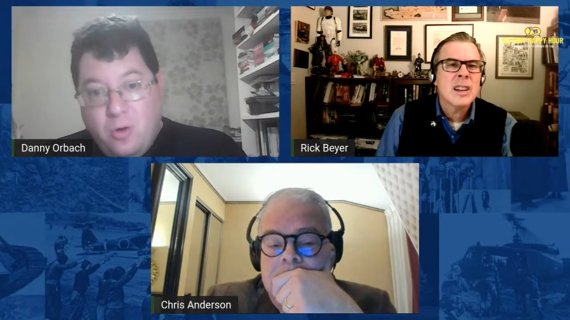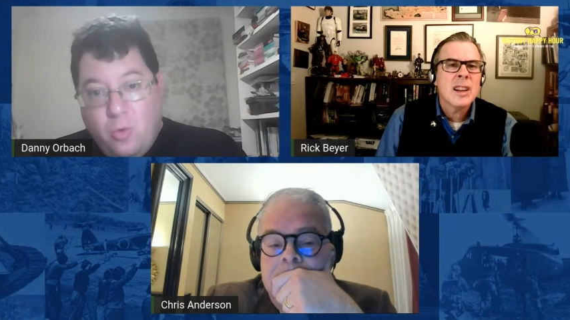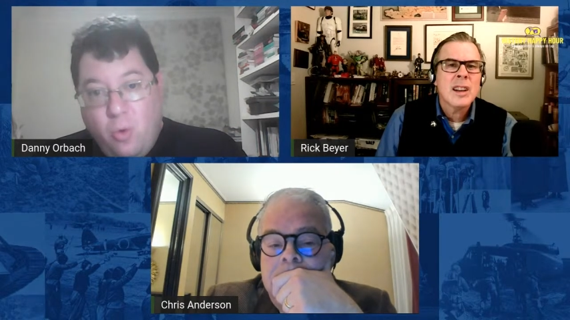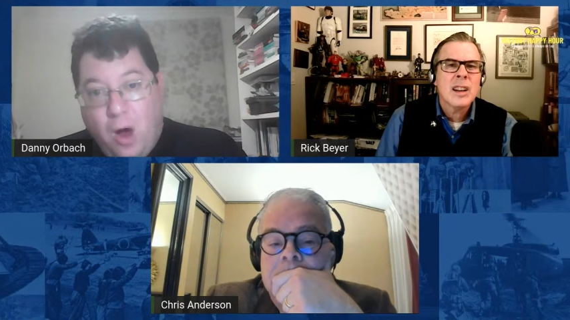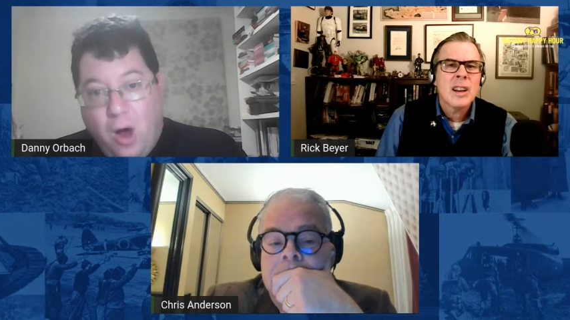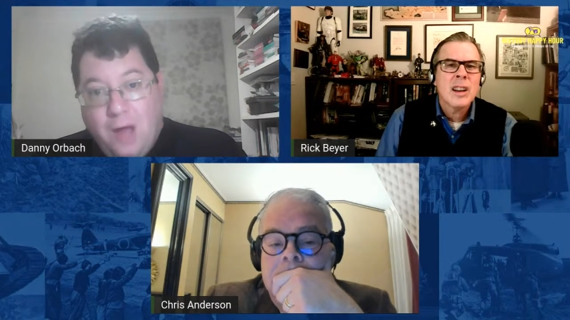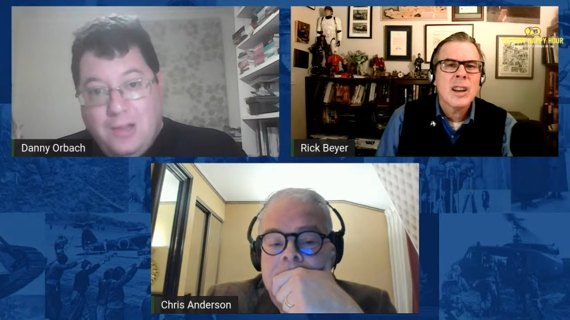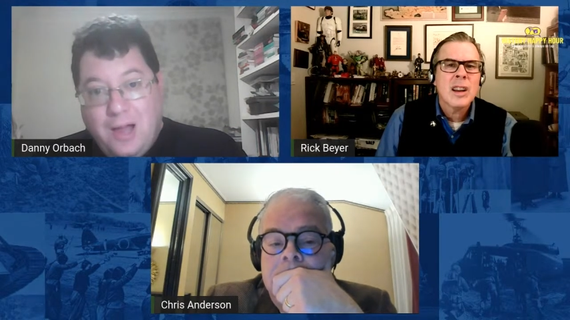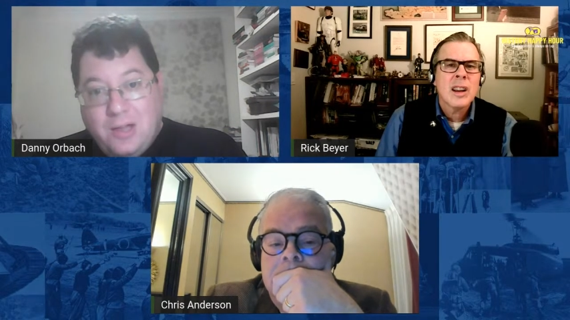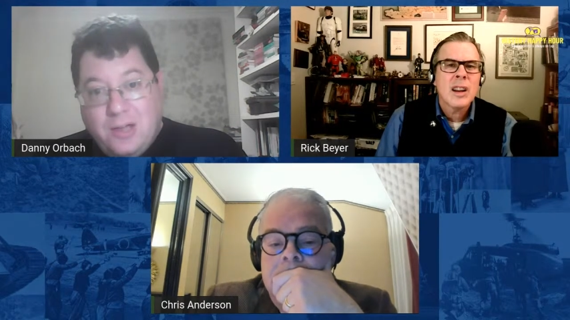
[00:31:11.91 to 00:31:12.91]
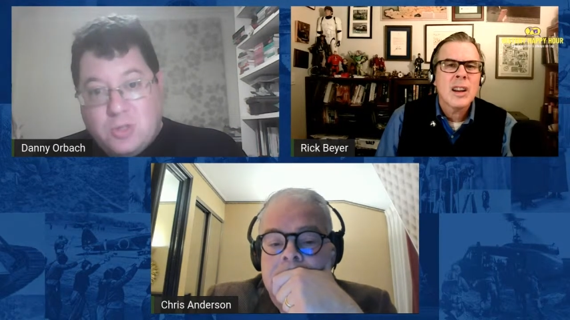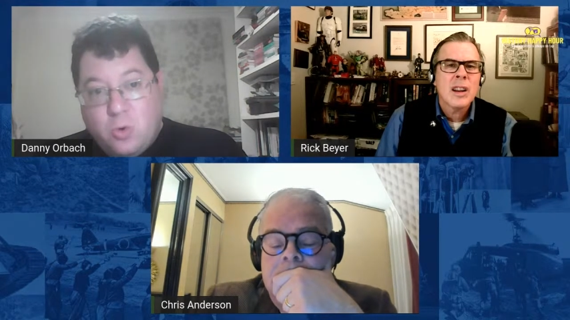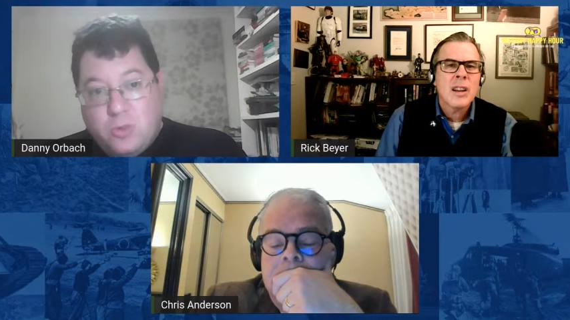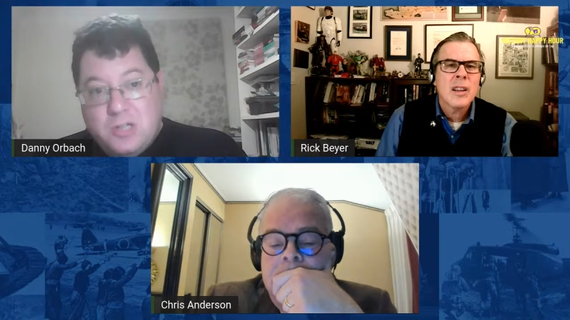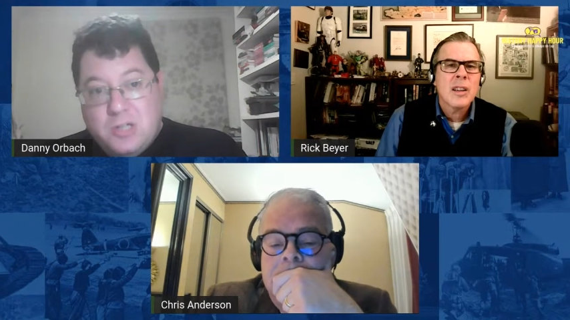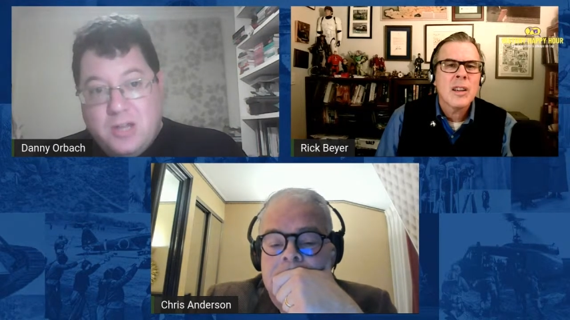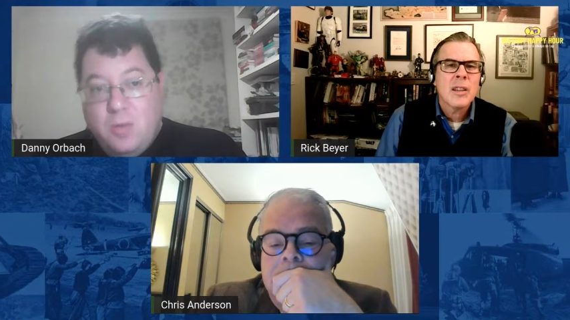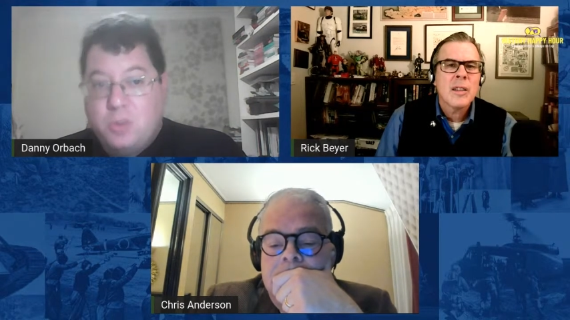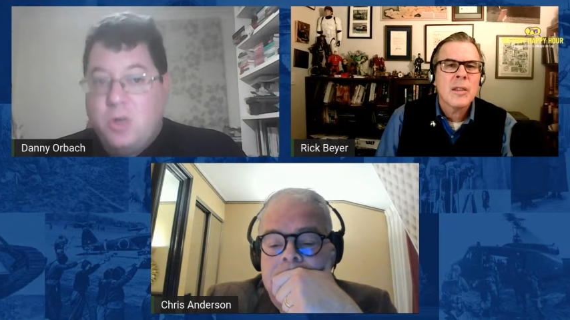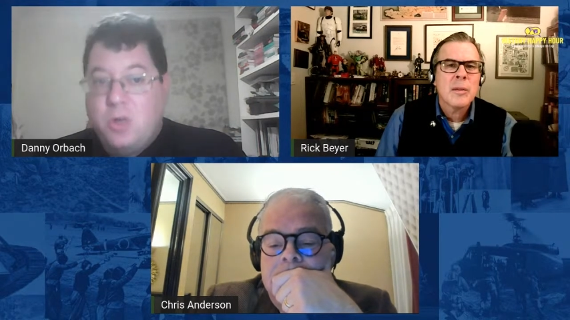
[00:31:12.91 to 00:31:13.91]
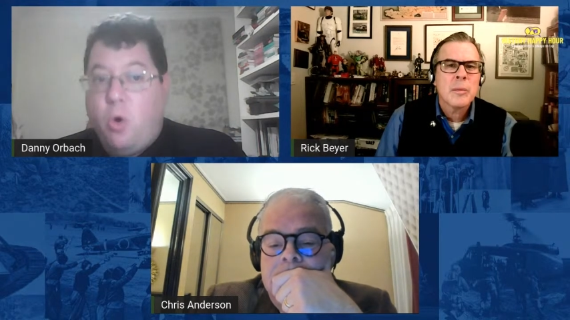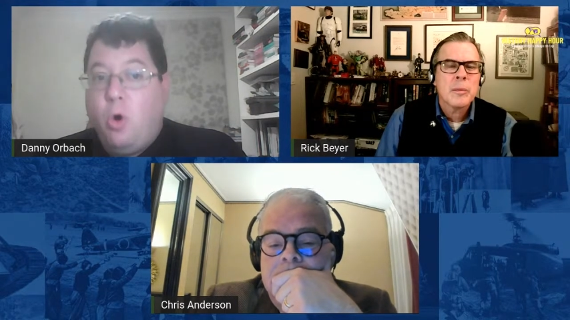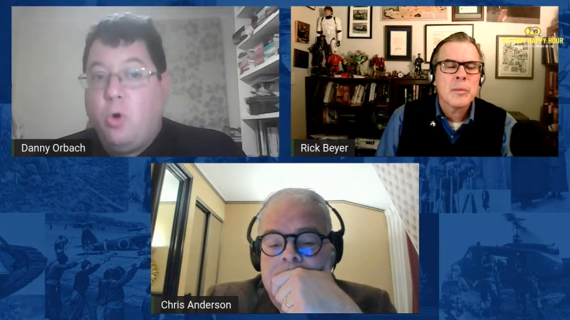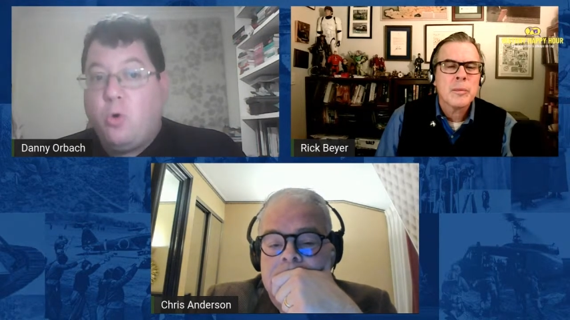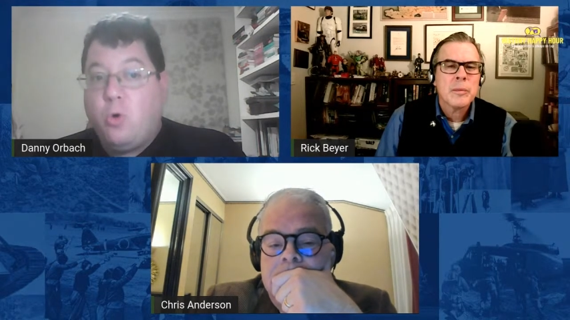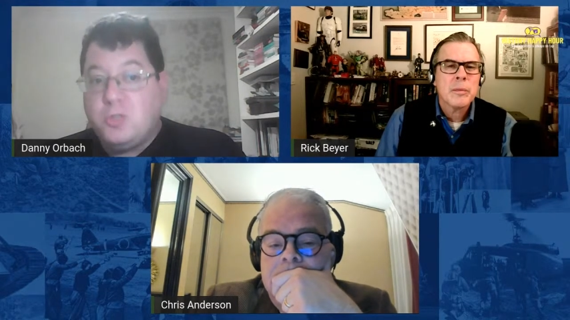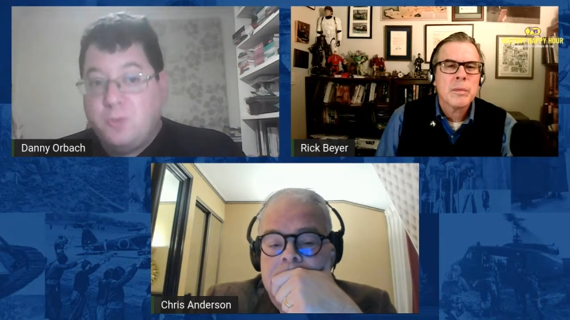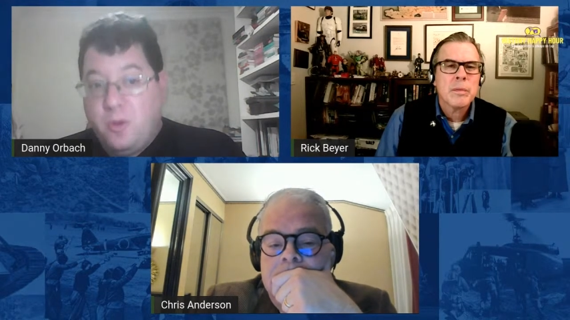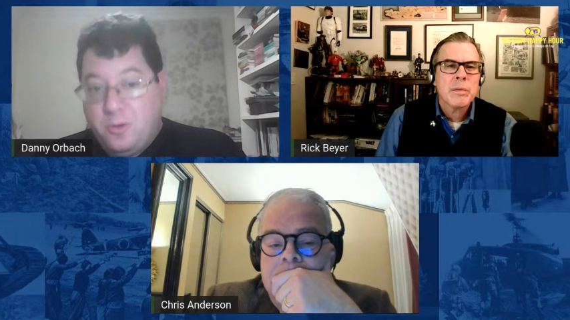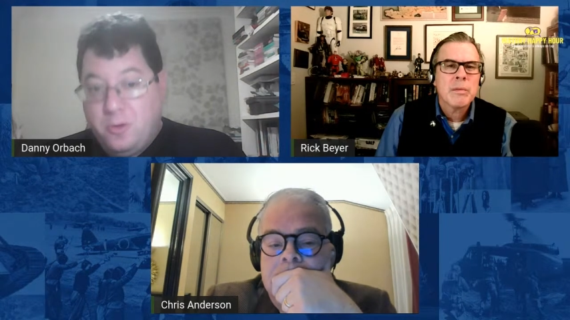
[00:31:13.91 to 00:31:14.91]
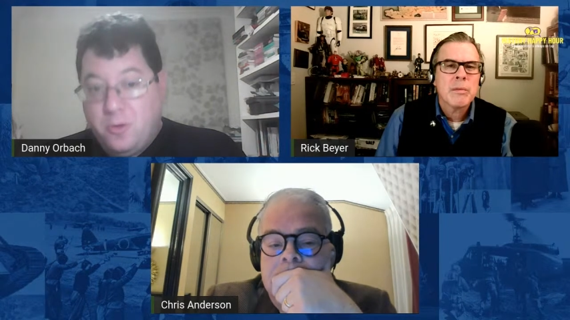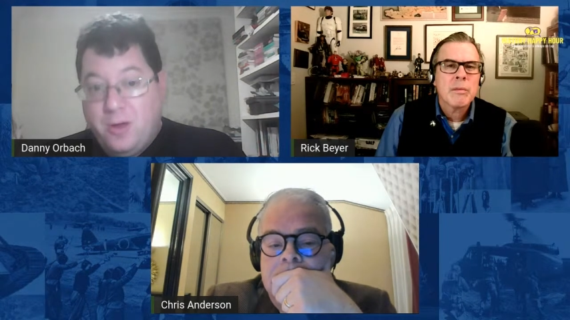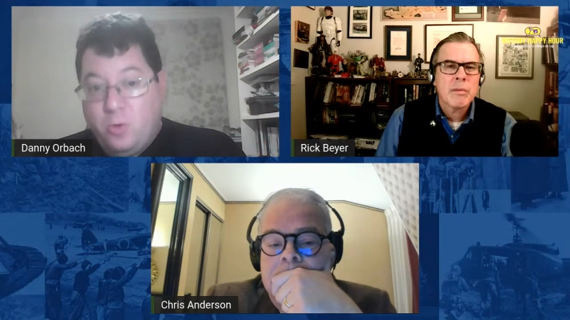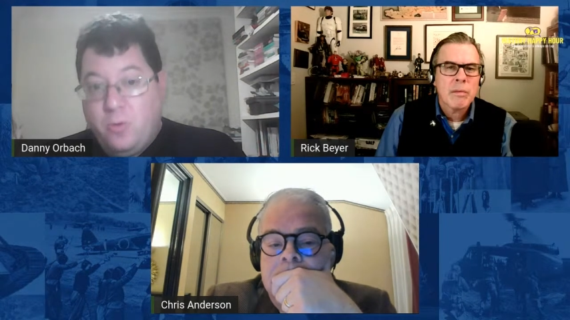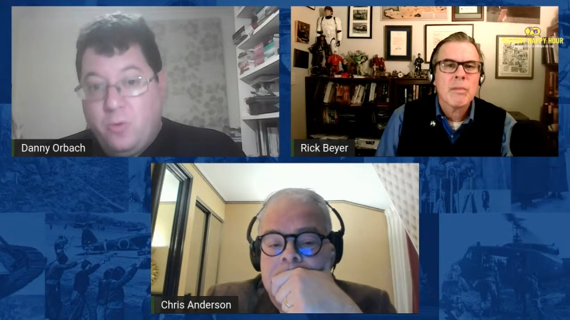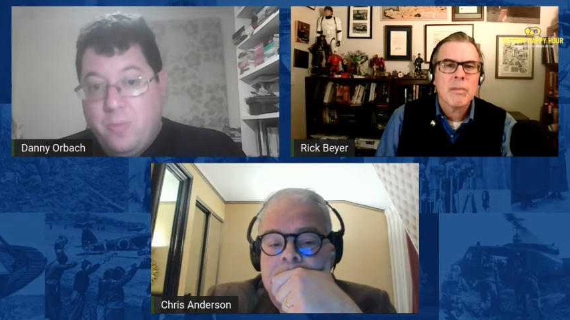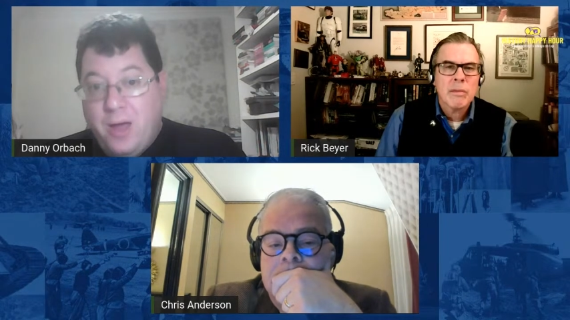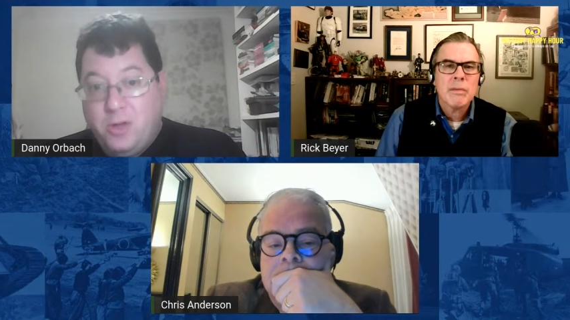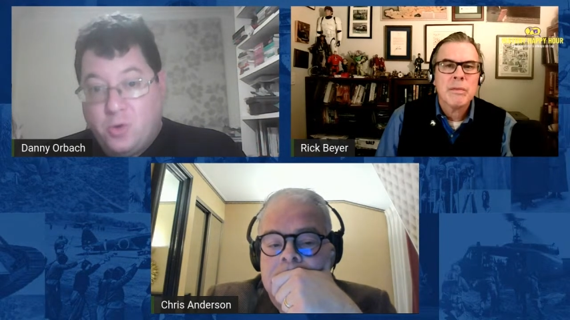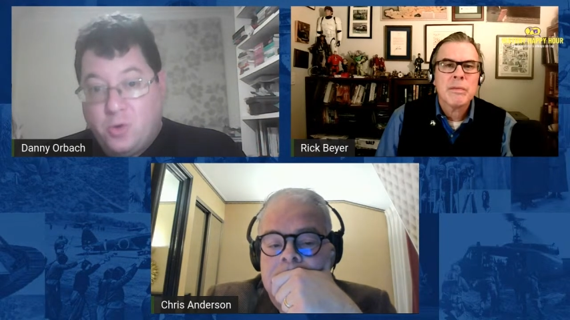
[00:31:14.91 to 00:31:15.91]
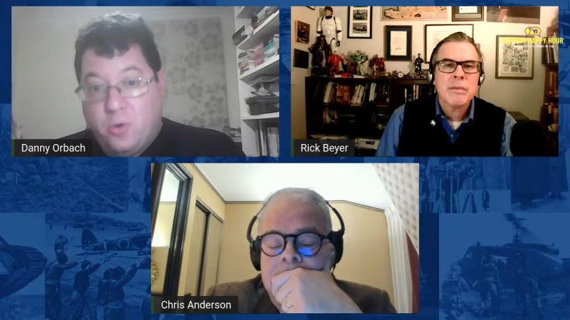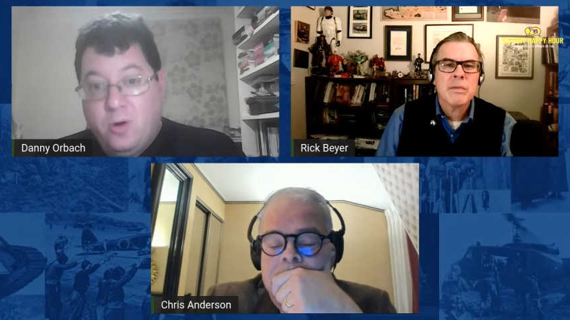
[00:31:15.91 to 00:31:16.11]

Speaker 1: who, unlike Skorzeny, was a Holocaust perpetrator, a major